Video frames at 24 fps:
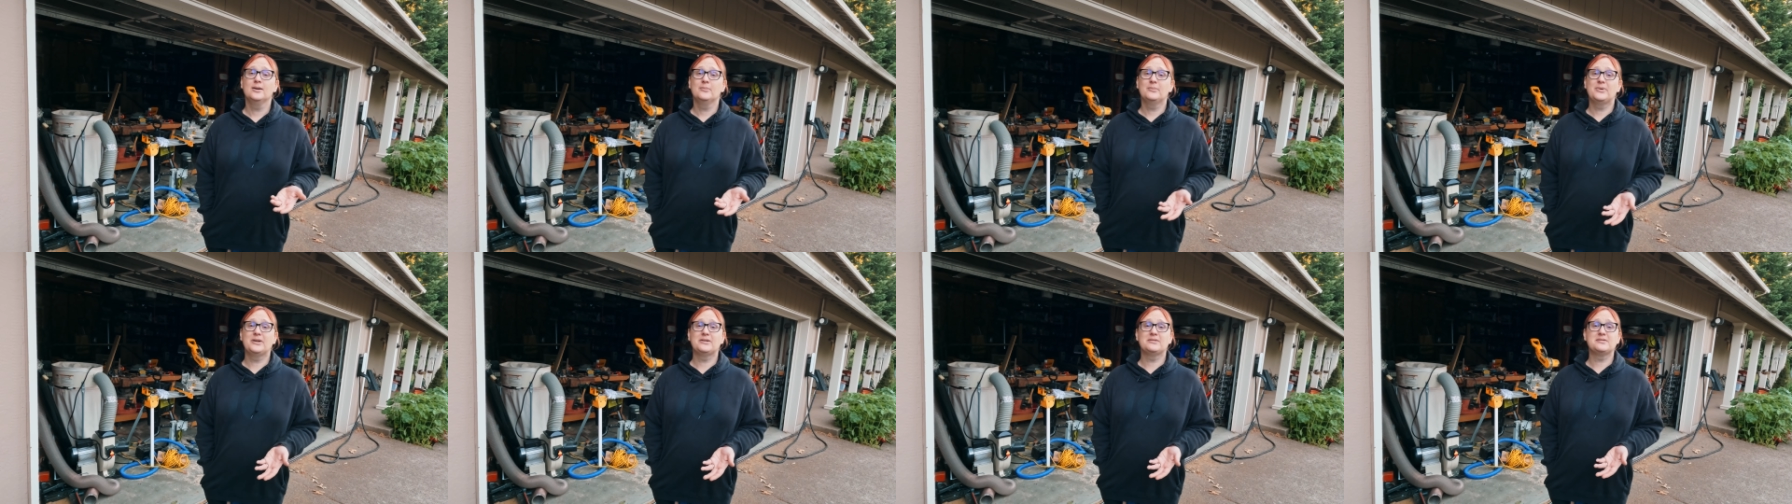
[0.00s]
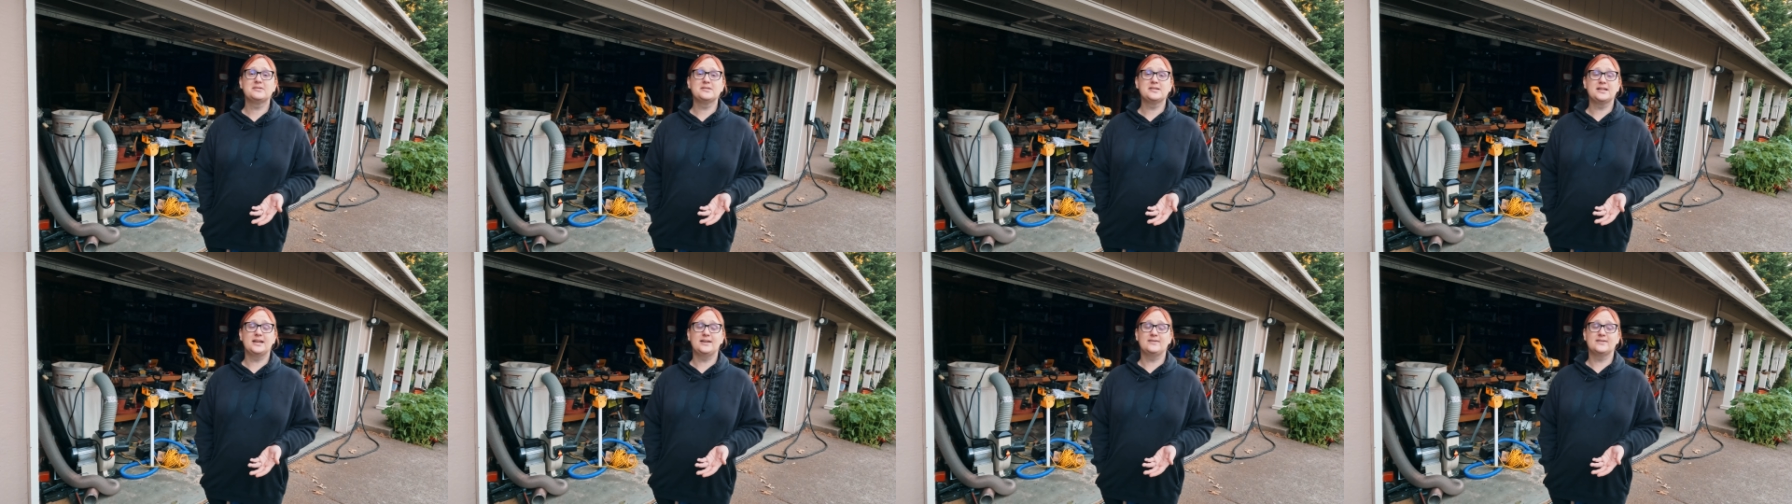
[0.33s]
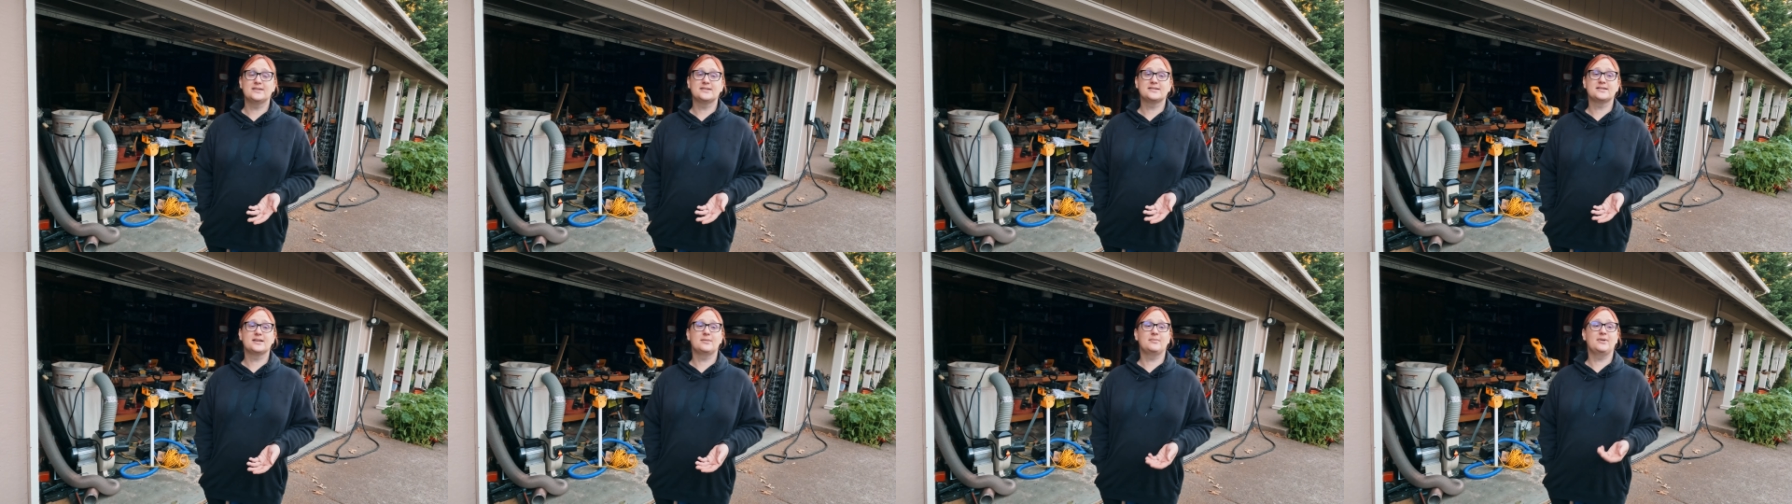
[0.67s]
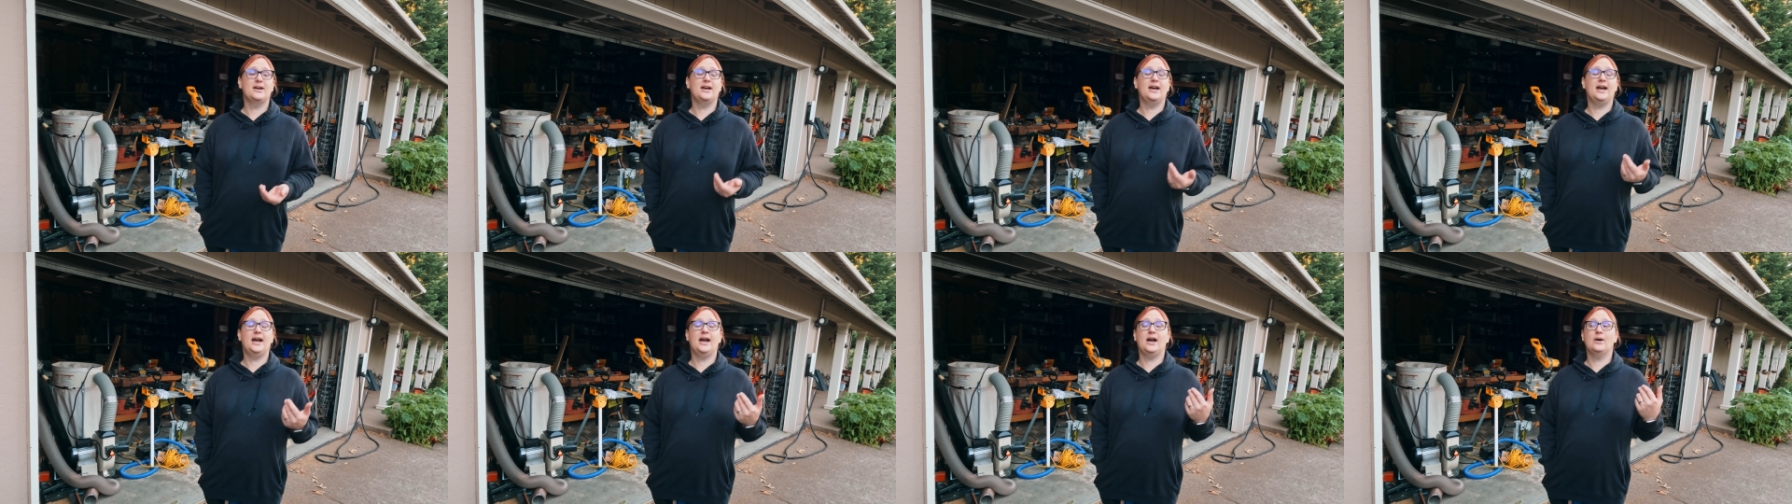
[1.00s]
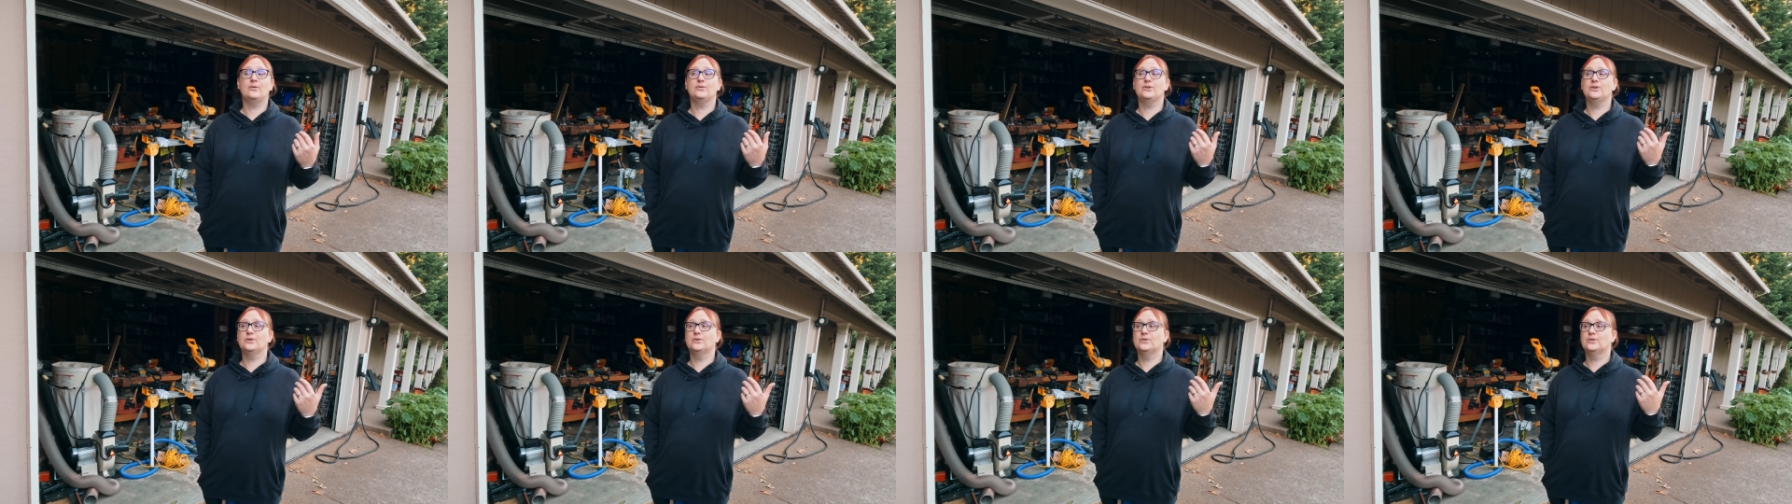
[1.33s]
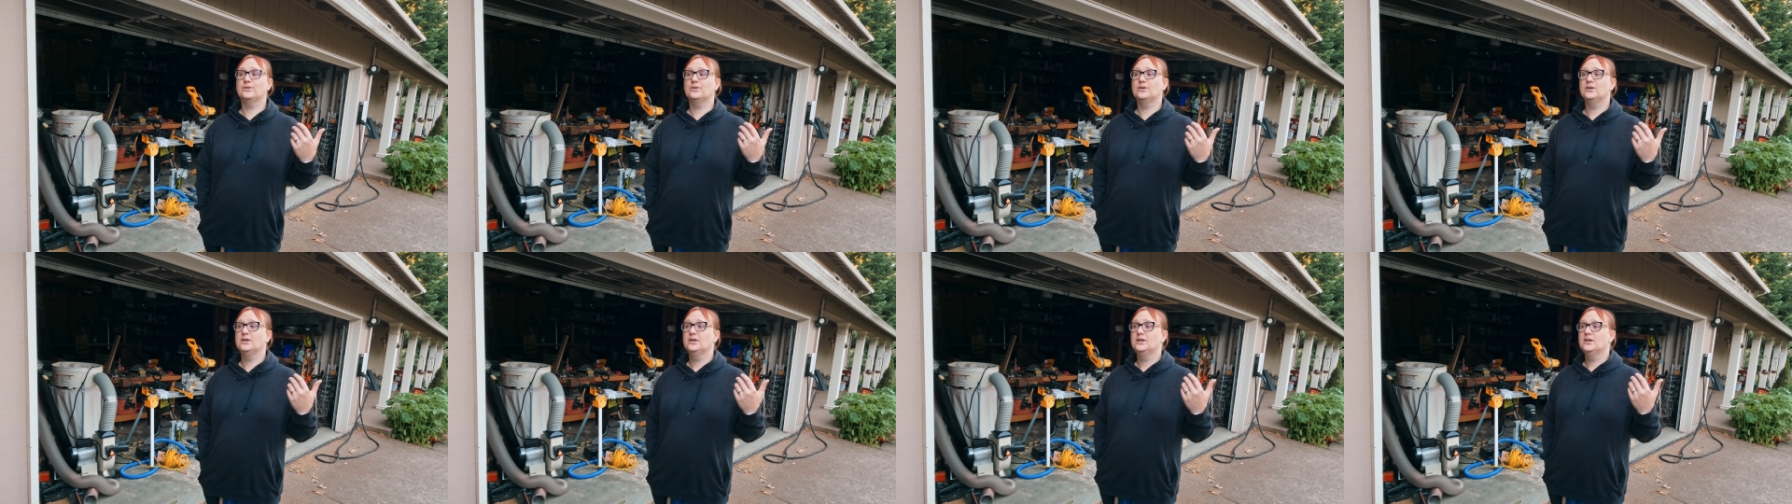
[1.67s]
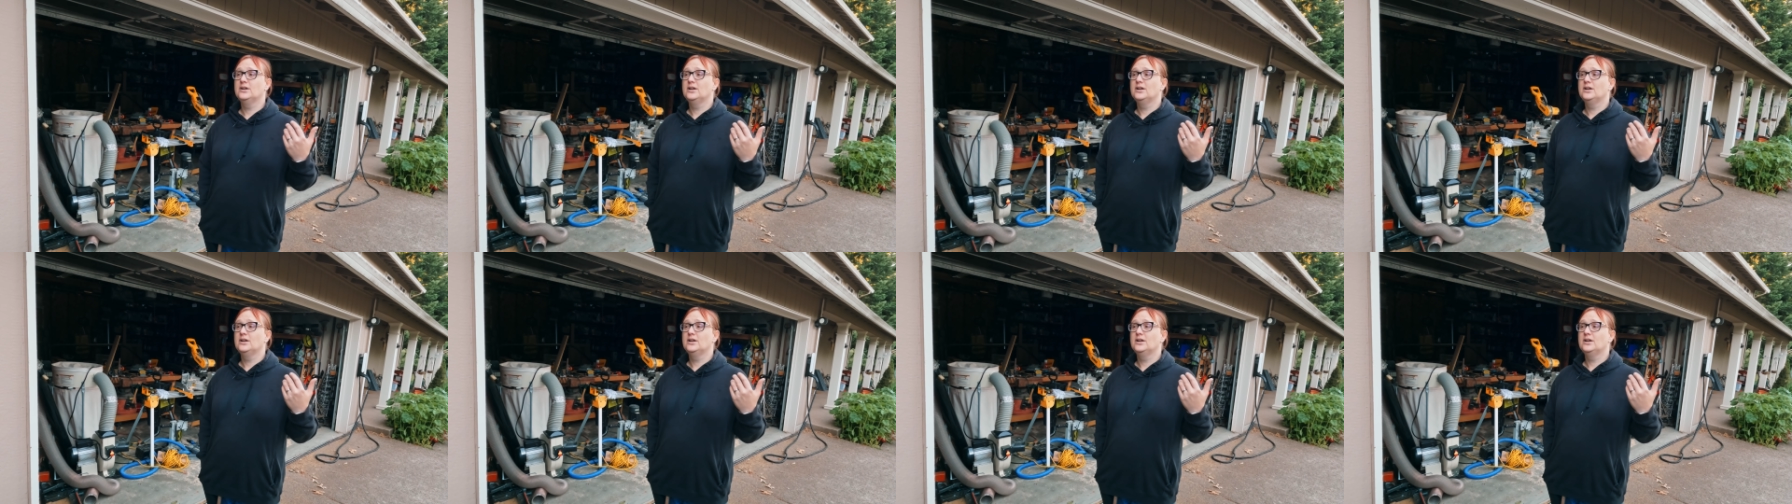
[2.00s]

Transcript: bills in the summer, how you're